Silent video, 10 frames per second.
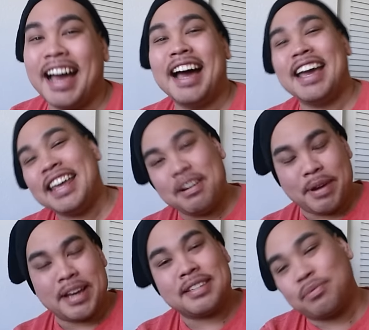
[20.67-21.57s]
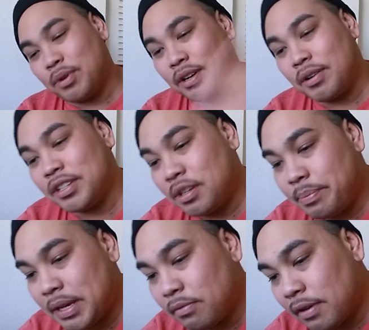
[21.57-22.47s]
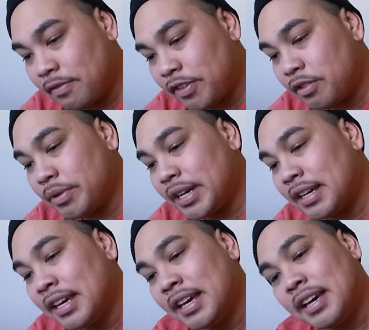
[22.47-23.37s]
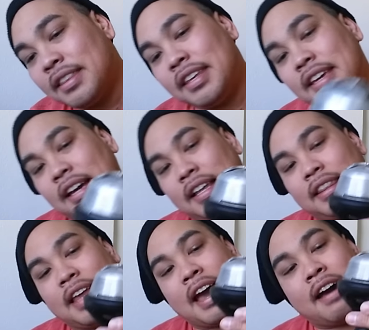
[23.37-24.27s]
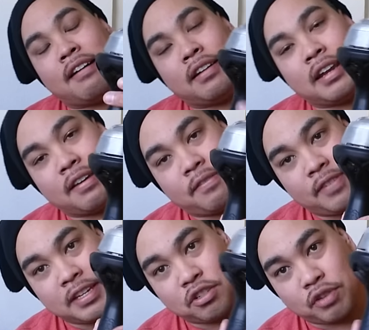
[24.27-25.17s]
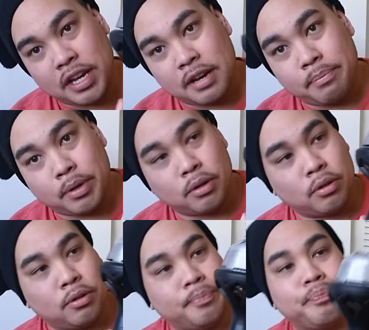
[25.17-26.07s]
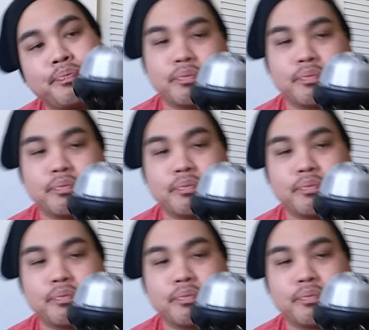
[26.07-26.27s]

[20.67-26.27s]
Anyways, we're going to be reviewing the Kaloud Vitria Bowl.